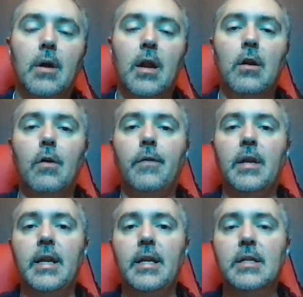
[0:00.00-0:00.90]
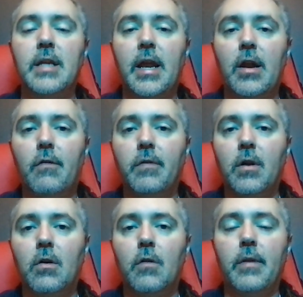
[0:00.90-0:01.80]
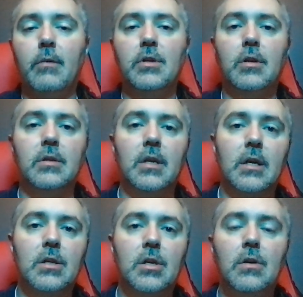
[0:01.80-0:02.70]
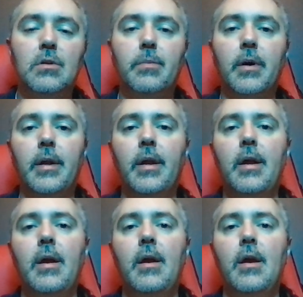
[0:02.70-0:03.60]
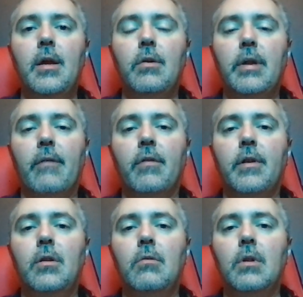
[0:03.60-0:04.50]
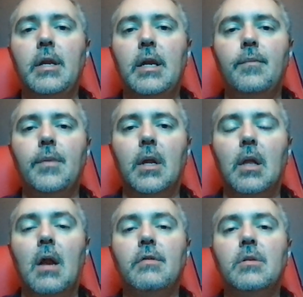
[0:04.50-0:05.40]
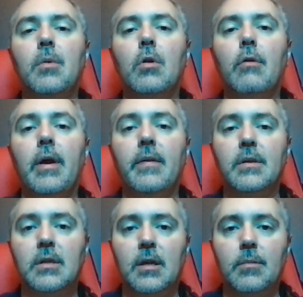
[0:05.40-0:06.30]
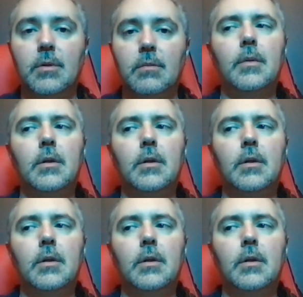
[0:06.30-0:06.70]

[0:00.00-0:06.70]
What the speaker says: I don't know if it needs that airflow, if that was just an excuse, but you definitely do leak a lot of smoke around the seams.